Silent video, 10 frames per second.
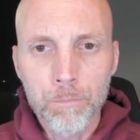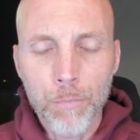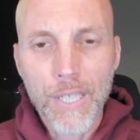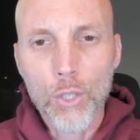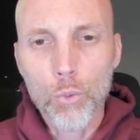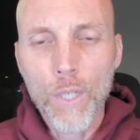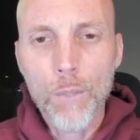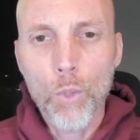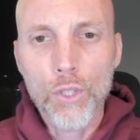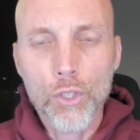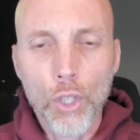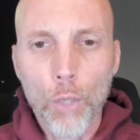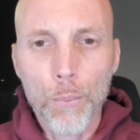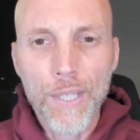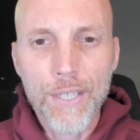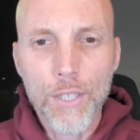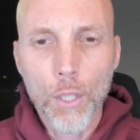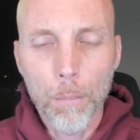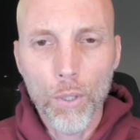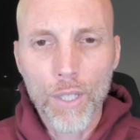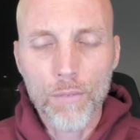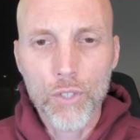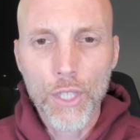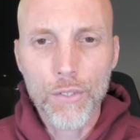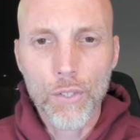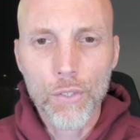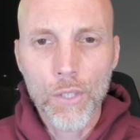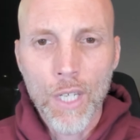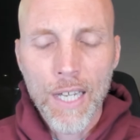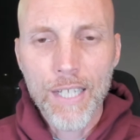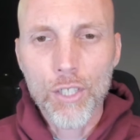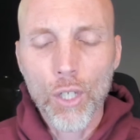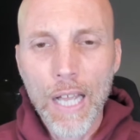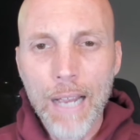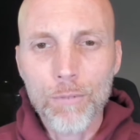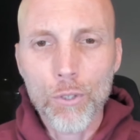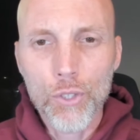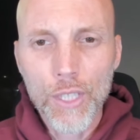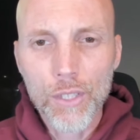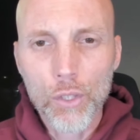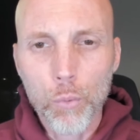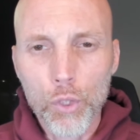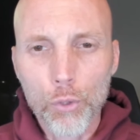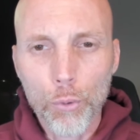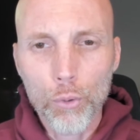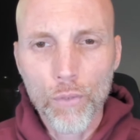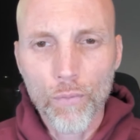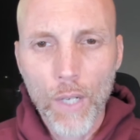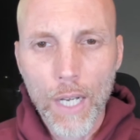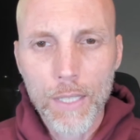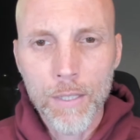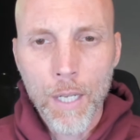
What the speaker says: Because we wouldn't start pleading the blood of Jesus until after Jesus was crucified,